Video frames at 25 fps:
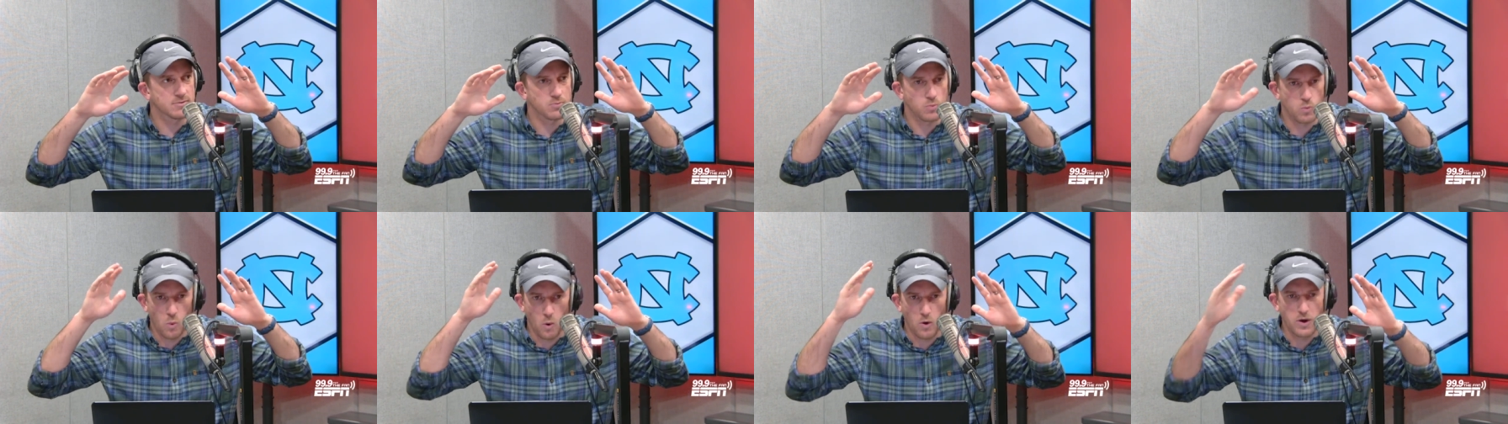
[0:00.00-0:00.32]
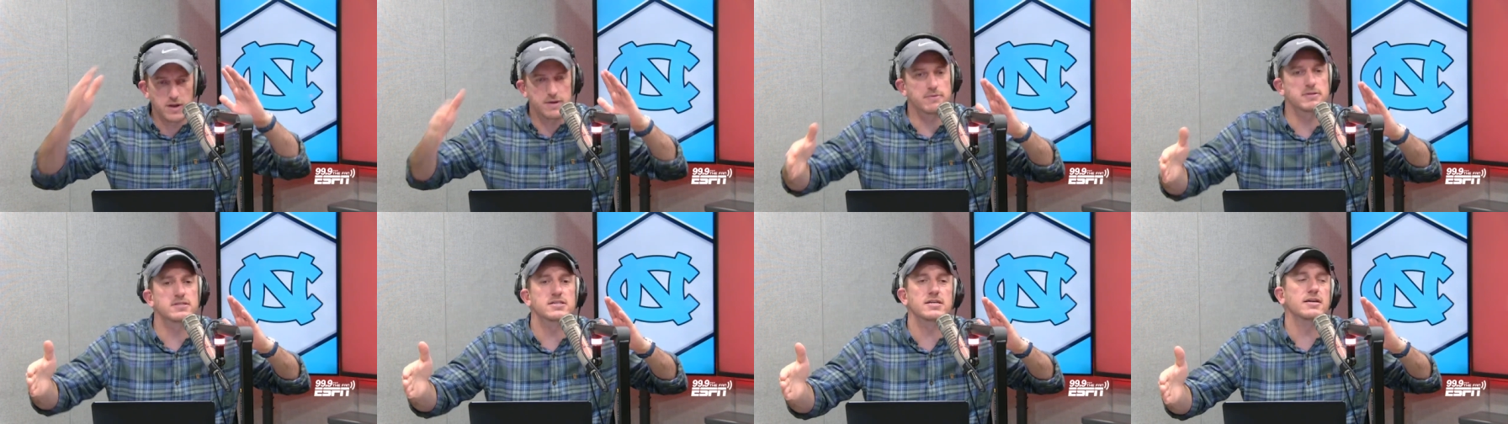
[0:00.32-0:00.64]

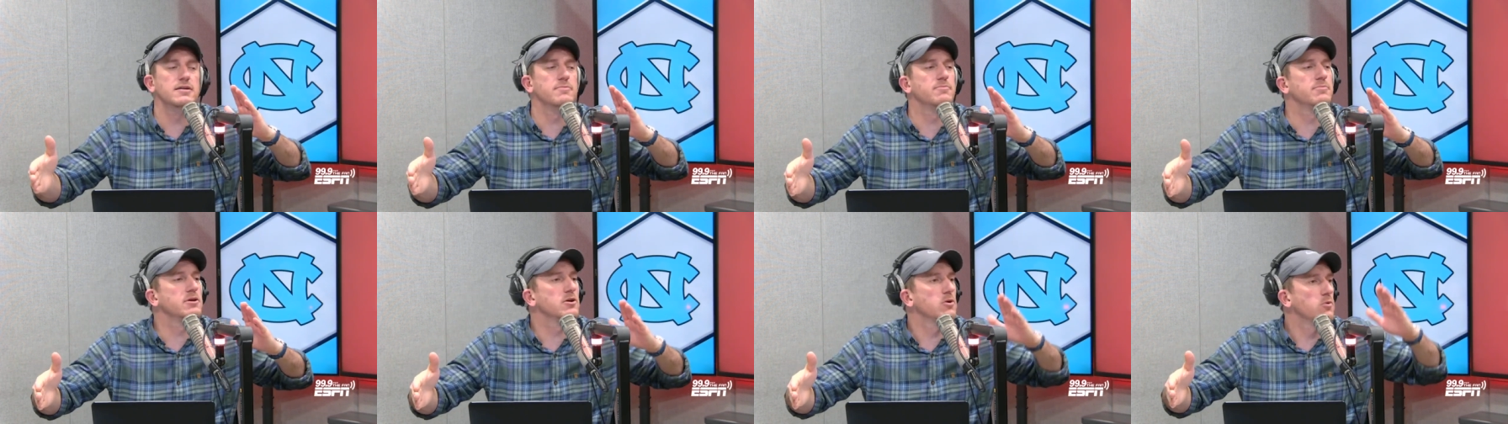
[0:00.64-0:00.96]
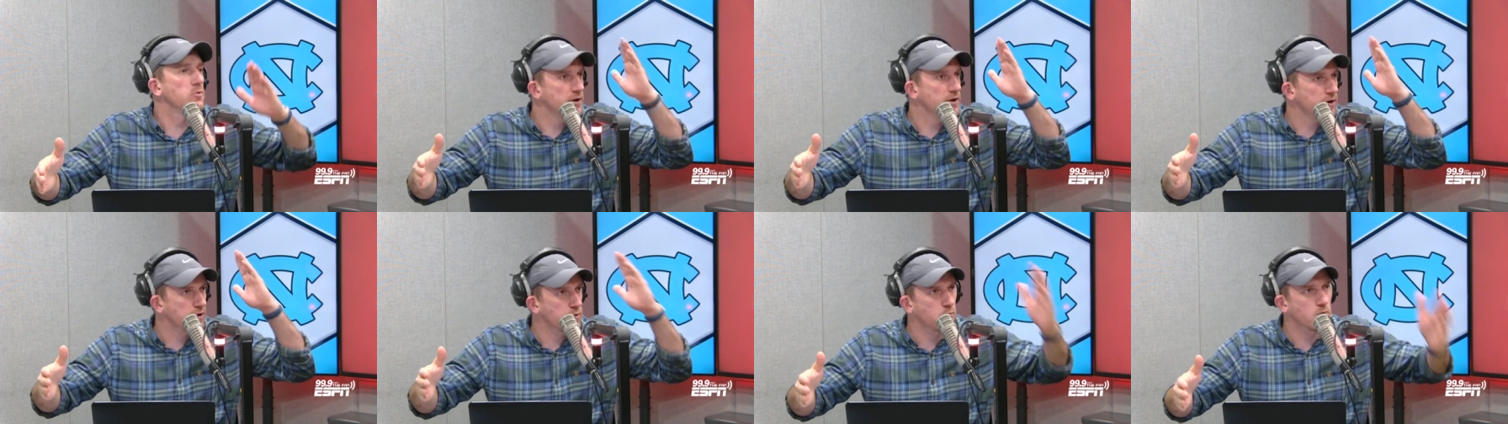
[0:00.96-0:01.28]
one's going to be a
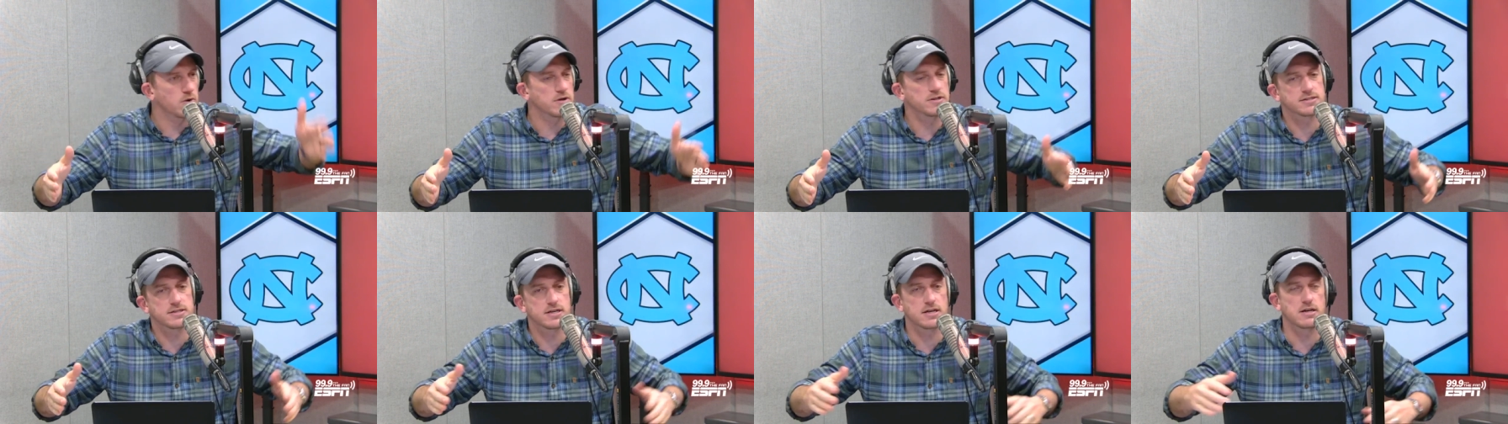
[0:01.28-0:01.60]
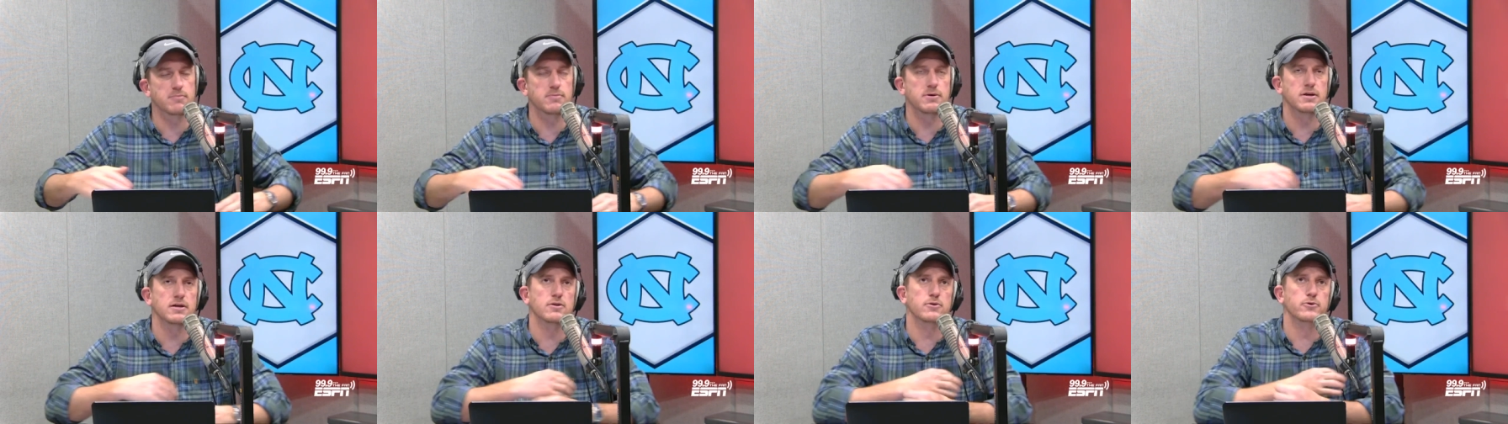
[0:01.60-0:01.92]
winner, one's going to
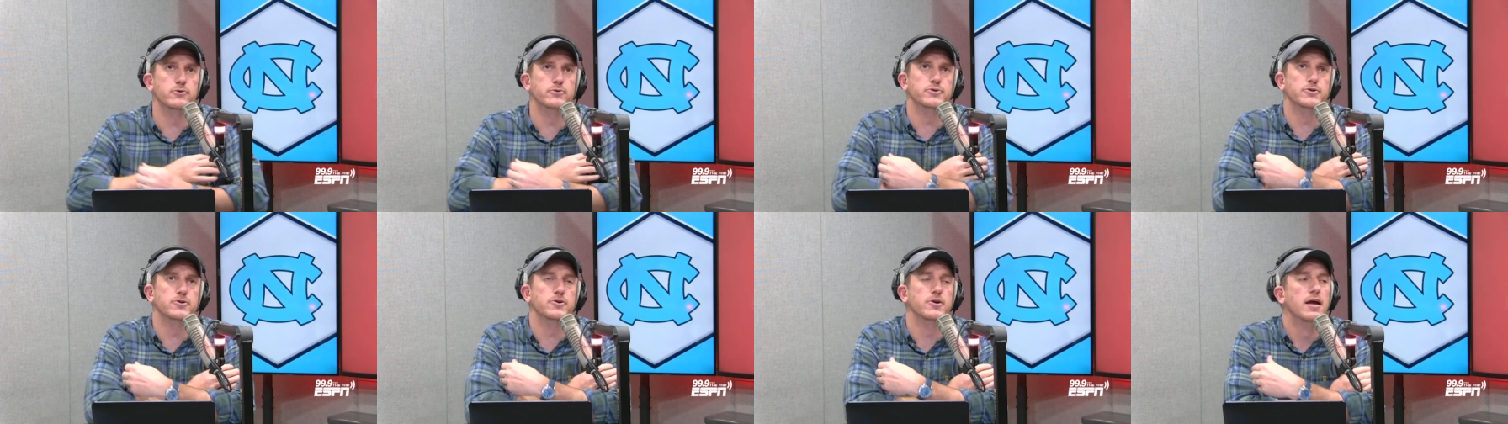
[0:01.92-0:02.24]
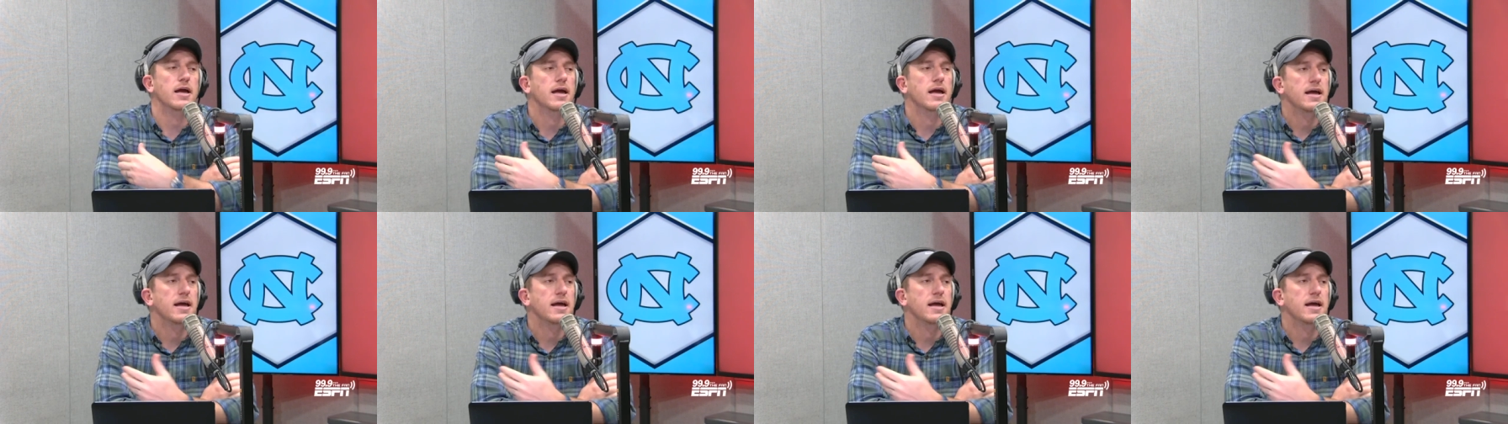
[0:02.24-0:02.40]
be a loser.